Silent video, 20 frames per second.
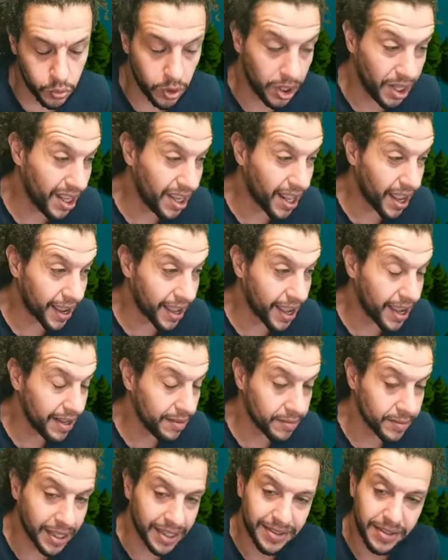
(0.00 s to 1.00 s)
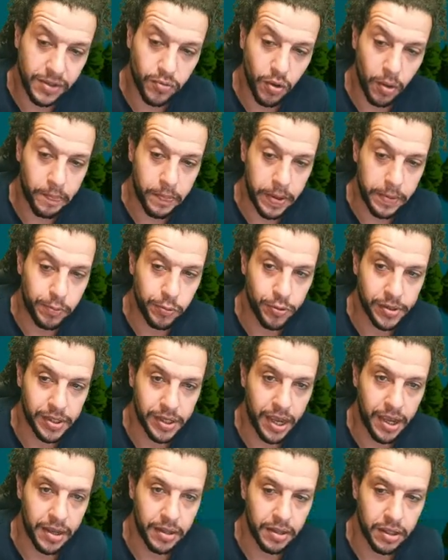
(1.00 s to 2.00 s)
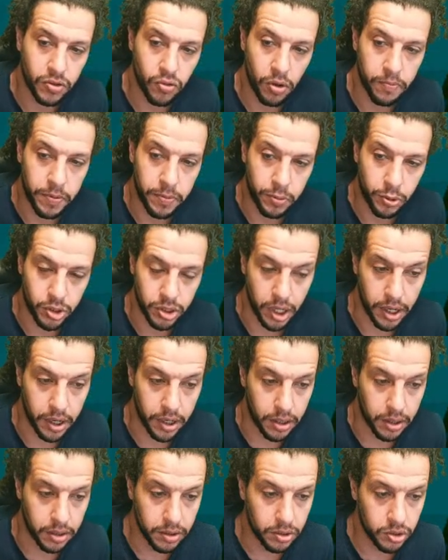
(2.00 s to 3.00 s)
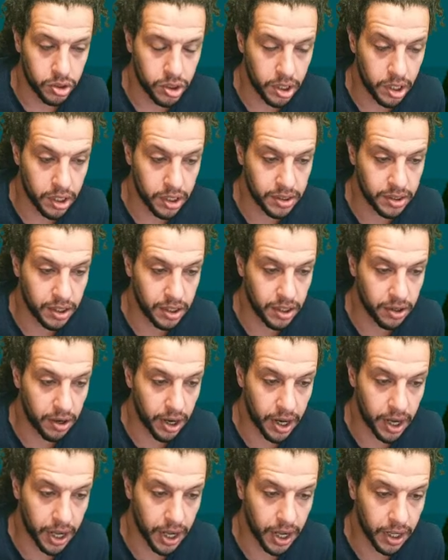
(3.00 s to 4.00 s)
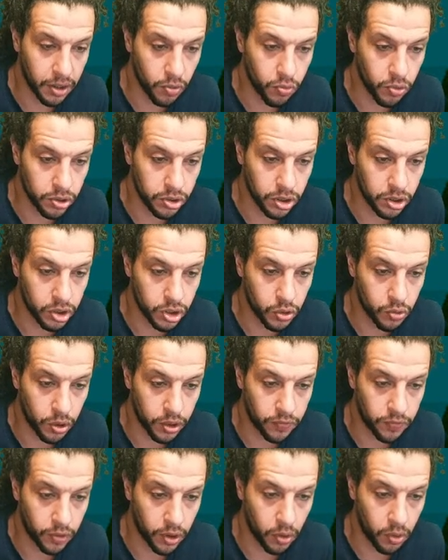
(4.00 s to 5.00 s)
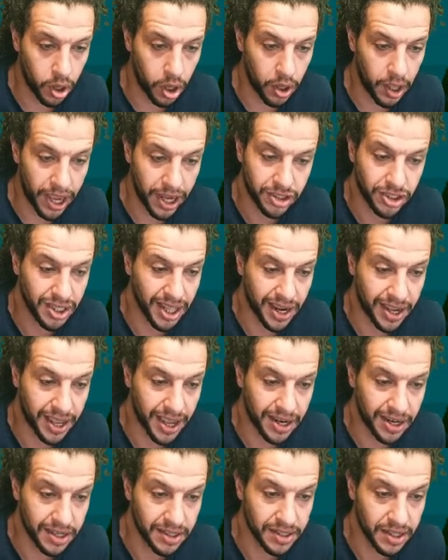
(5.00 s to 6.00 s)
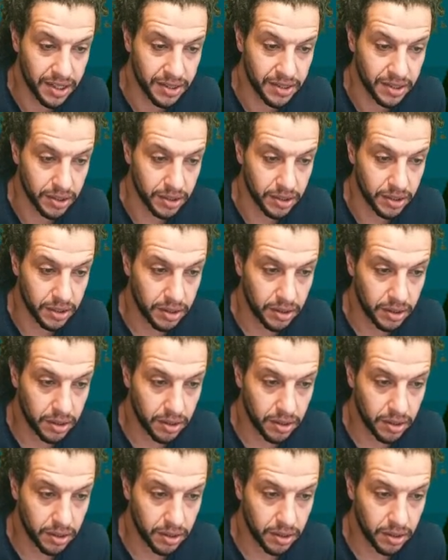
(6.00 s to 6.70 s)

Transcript: Well, I can't. This is what people say. This is what people say. She listed her account and wanted to quit for a while. Actually, the account is listed.